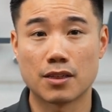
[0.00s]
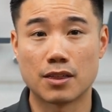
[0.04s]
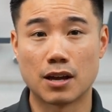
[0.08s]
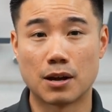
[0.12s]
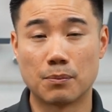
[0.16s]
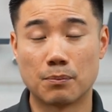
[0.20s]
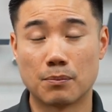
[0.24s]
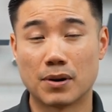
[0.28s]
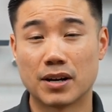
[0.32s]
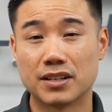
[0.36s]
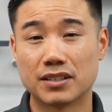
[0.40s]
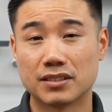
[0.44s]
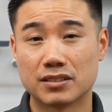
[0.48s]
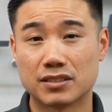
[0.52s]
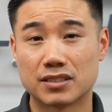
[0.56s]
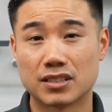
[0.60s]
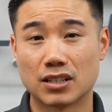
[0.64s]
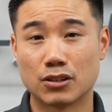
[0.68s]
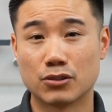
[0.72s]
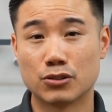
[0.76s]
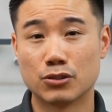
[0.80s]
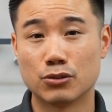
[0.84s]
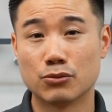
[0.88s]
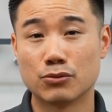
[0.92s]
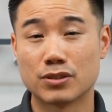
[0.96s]
that might
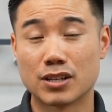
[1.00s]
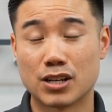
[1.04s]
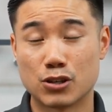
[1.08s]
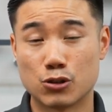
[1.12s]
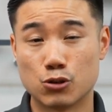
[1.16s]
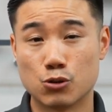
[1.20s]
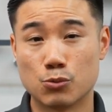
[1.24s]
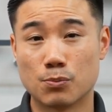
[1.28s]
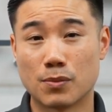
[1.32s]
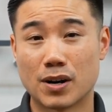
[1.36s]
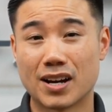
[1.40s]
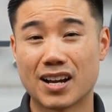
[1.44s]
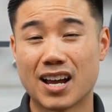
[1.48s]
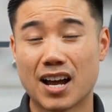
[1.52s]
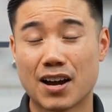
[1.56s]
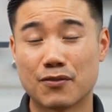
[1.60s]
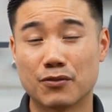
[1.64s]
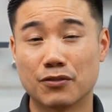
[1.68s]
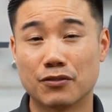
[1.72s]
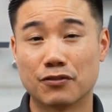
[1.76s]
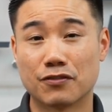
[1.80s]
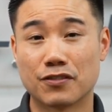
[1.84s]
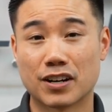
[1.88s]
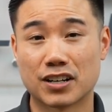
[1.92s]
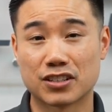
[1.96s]
tell you that you might
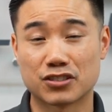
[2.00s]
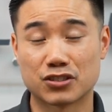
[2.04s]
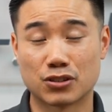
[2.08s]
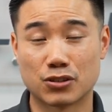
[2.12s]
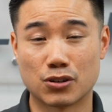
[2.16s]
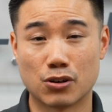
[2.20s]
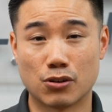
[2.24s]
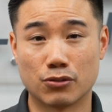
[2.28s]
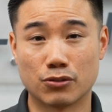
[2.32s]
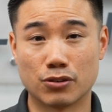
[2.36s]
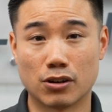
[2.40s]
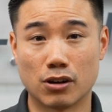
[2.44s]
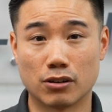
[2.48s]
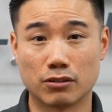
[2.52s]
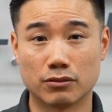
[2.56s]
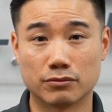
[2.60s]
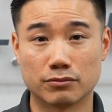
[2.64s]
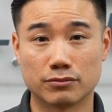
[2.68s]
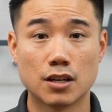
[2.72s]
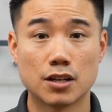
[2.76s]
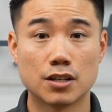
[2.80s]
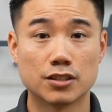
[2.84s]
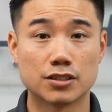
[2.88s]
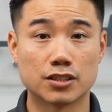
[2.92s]
have an infection going on.